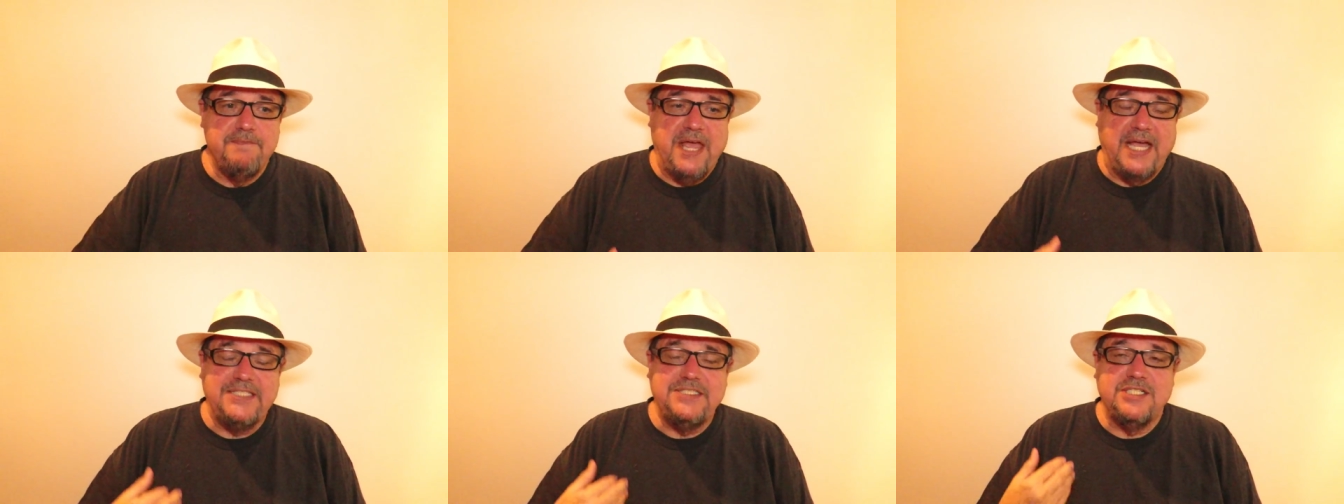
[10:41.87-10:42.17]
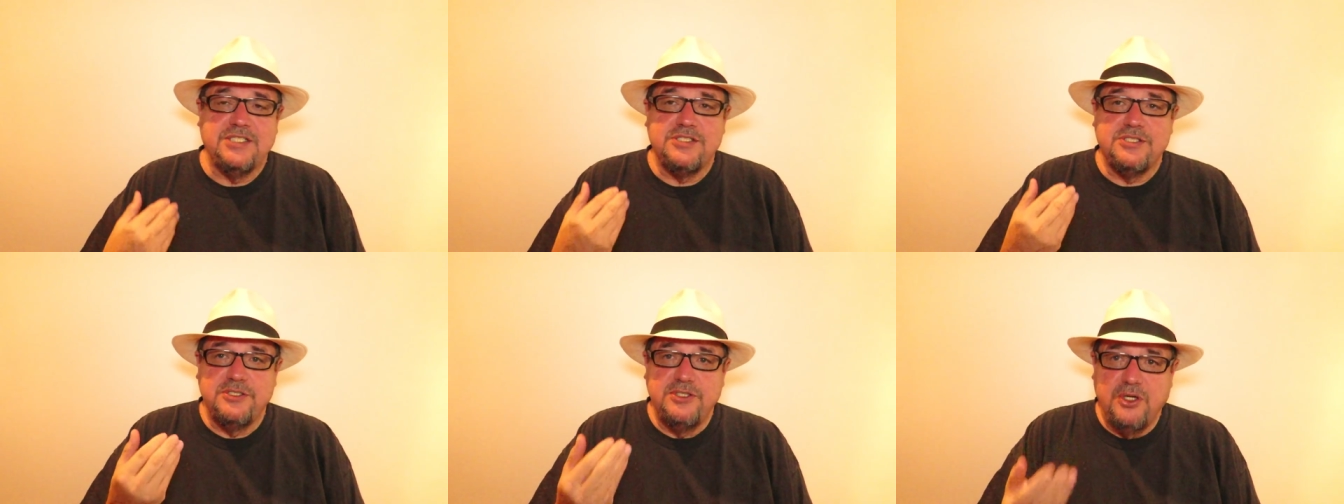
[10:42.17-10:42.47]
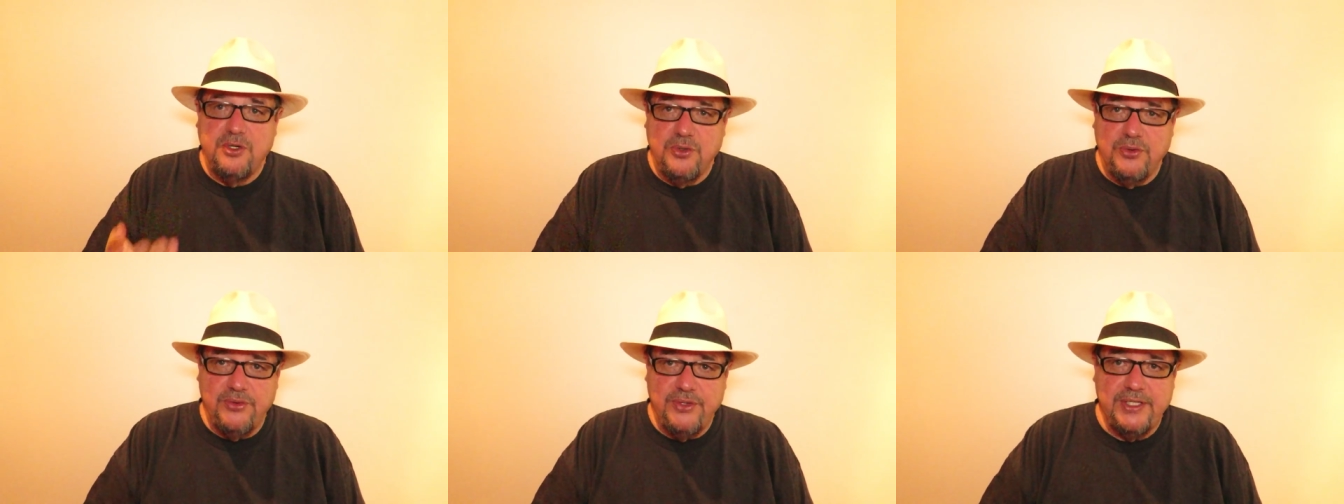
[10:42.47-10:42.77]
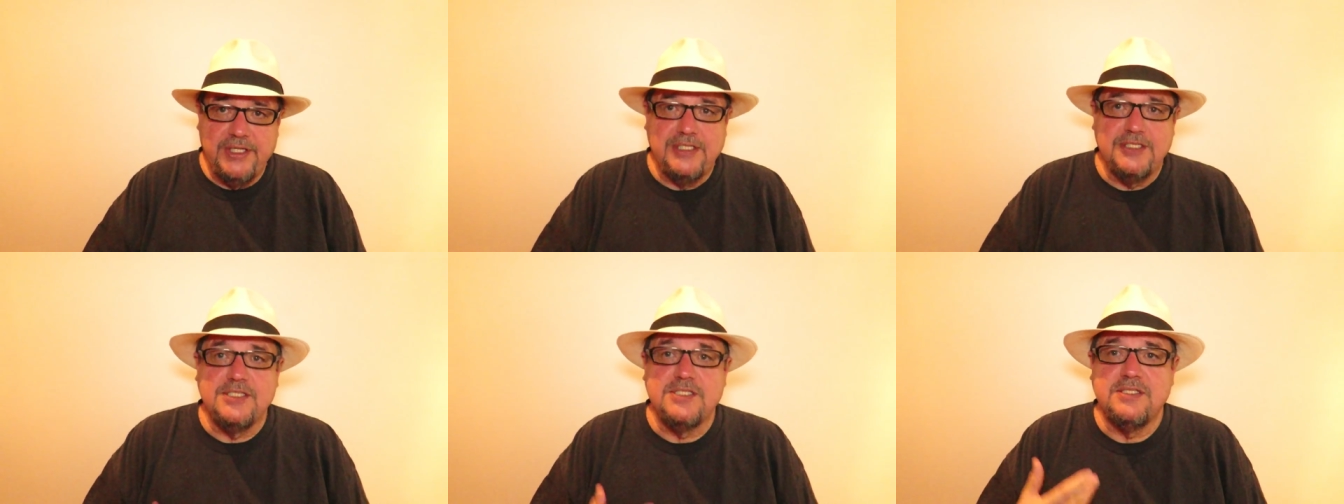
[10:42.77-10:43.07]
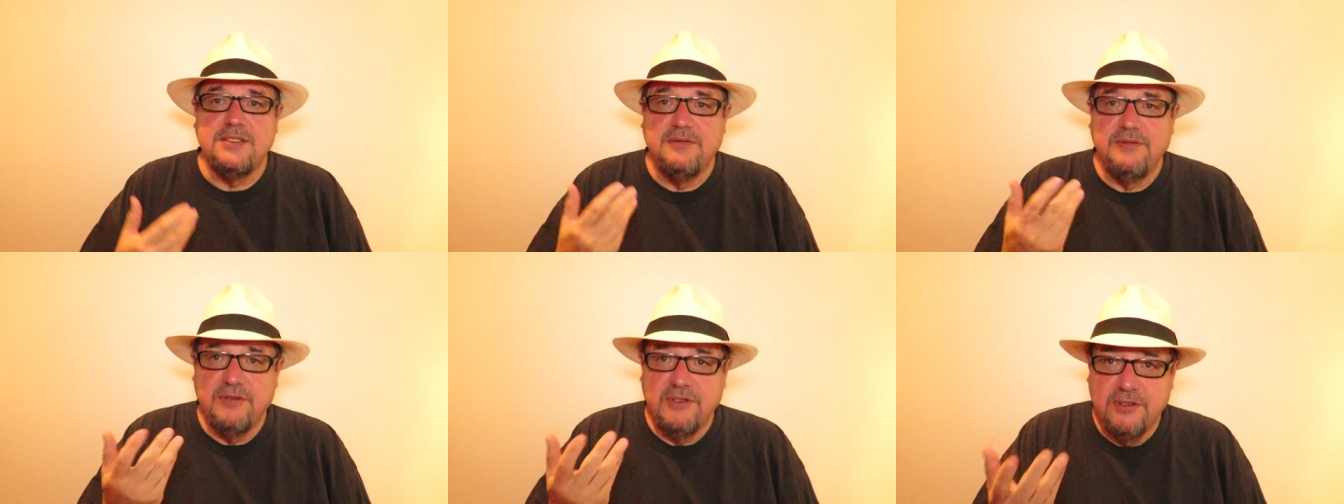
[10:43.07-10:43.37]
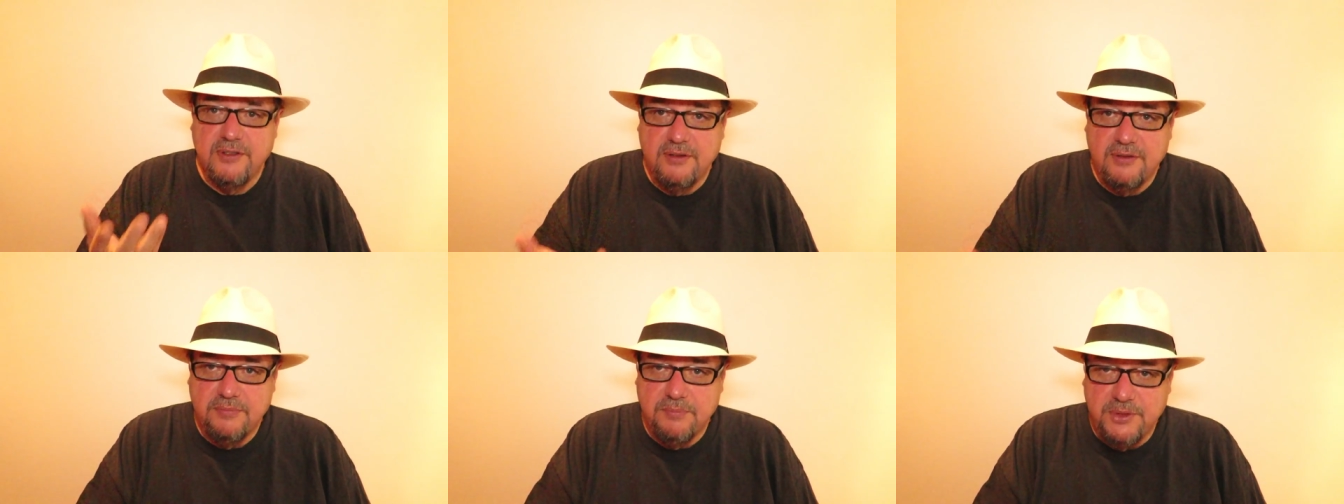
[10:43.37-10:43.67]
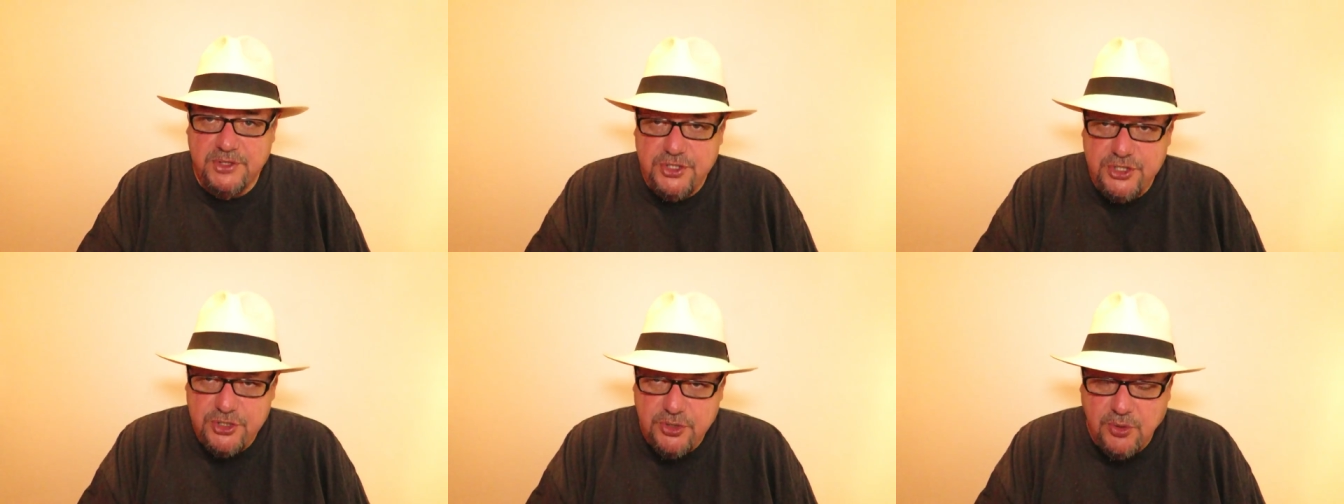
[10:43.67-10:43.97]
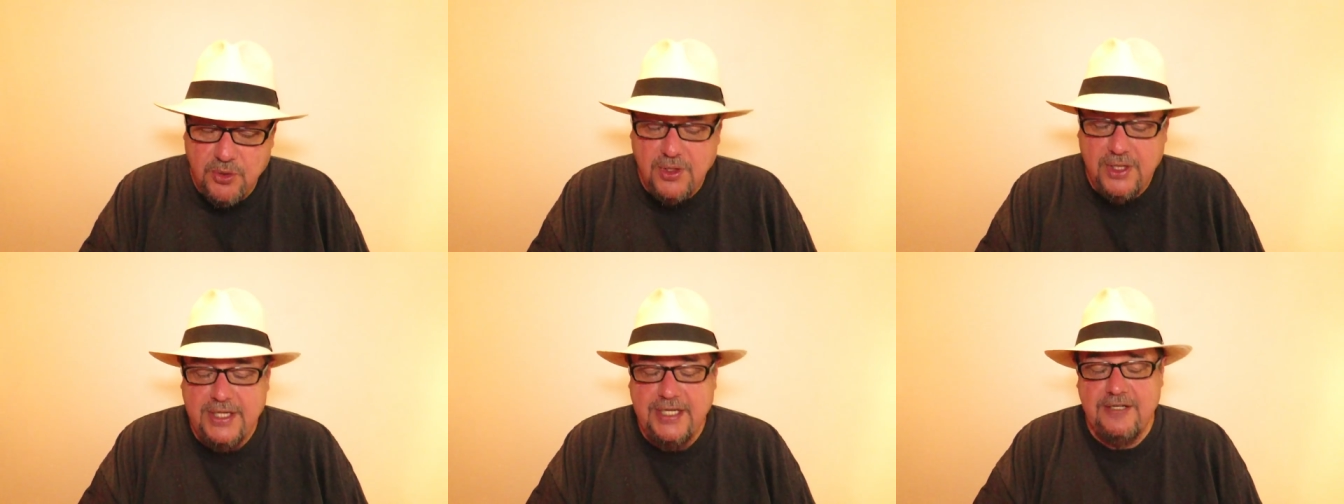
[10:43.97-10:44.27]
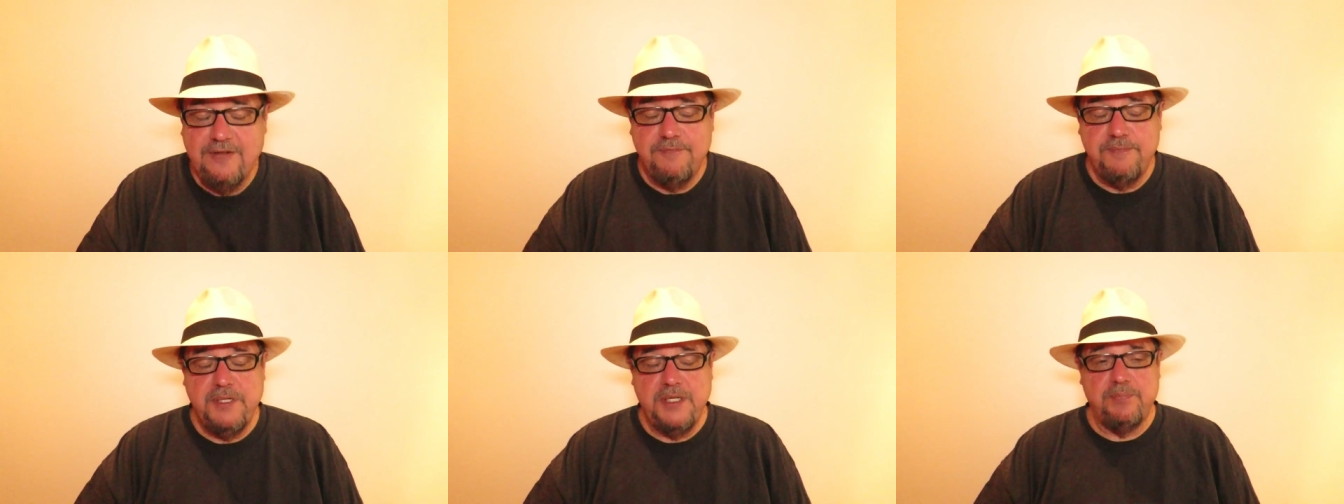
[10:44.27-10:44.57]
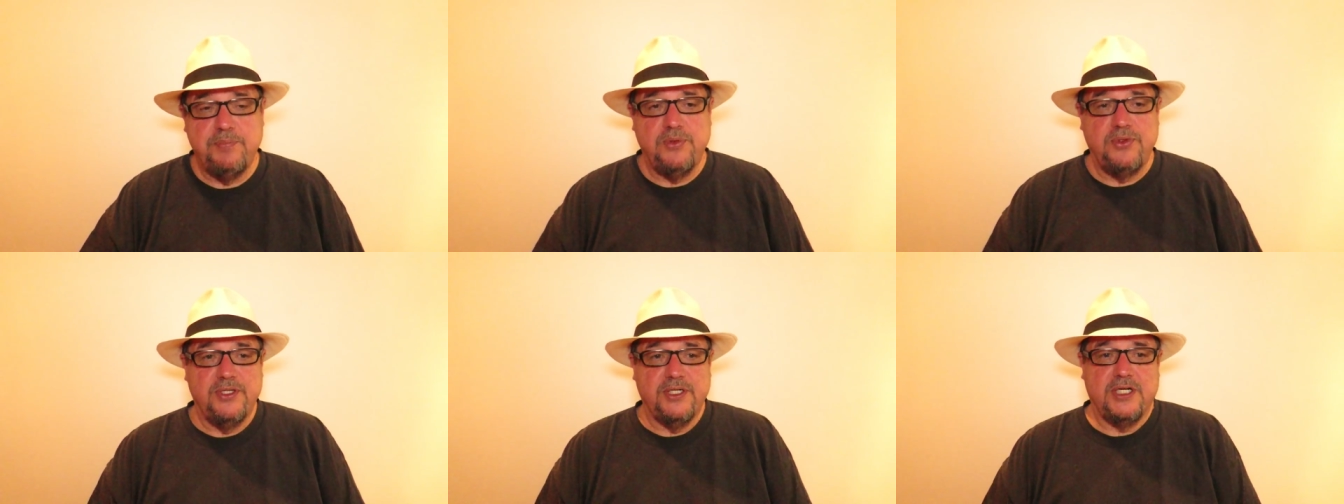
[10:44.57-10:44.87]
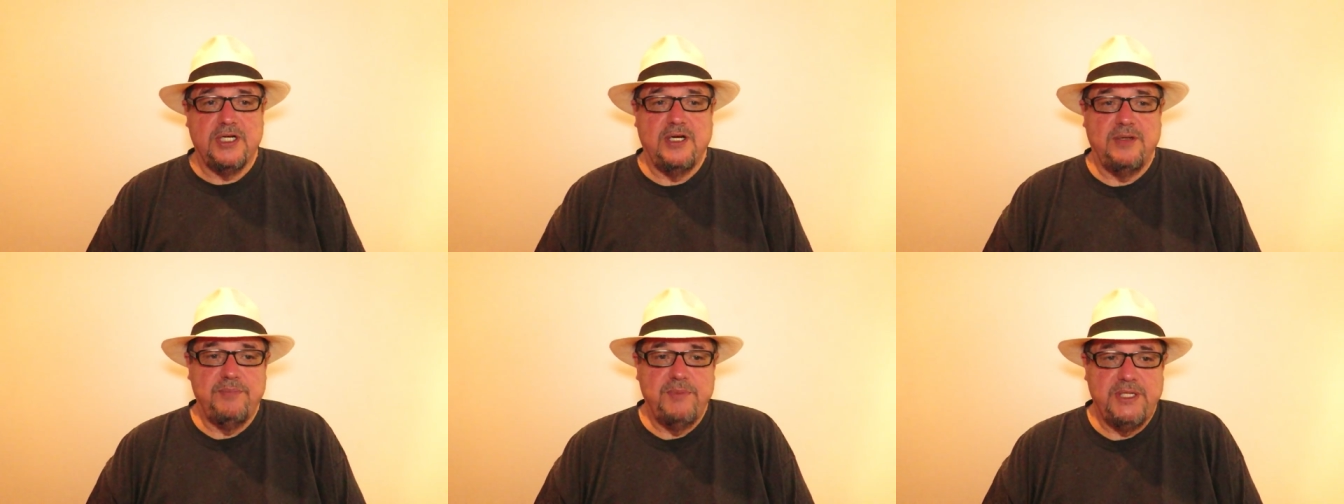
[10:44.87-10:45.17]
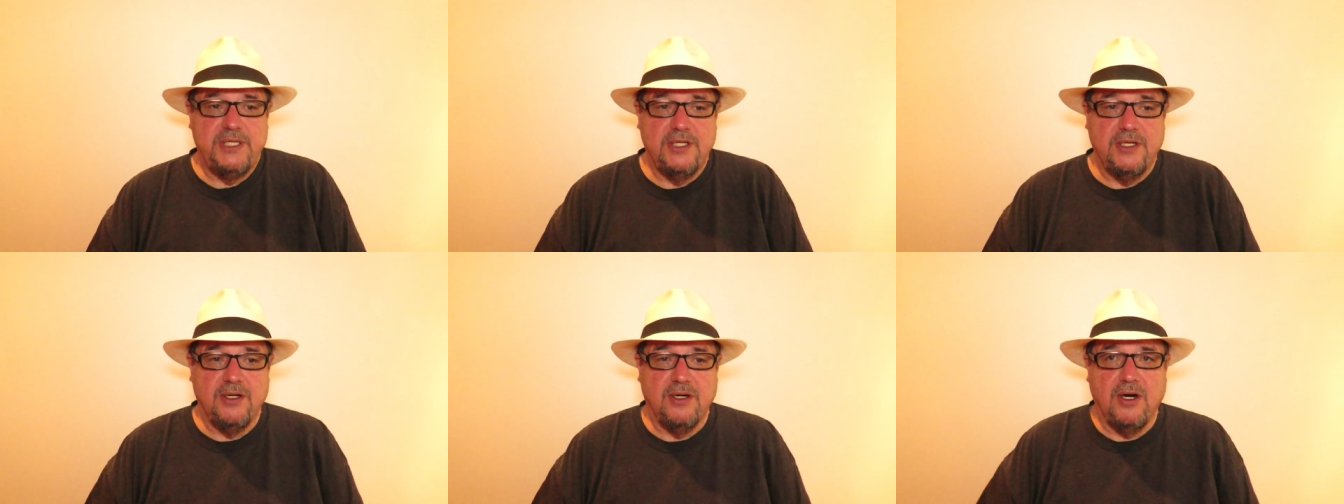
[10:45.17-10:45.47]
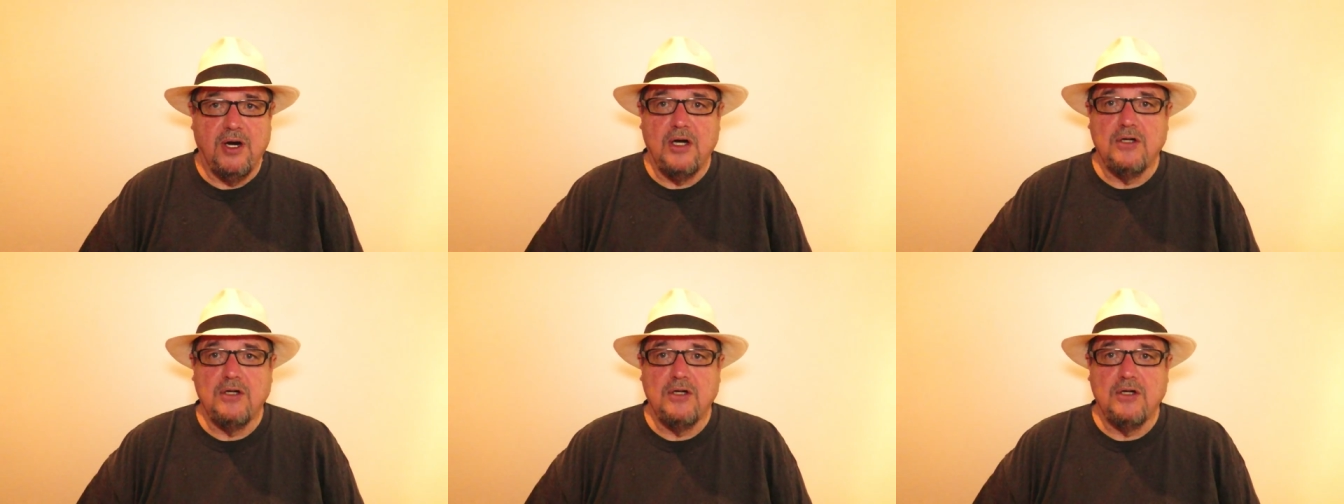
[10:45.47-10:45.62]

I just know that it's majority of people that come here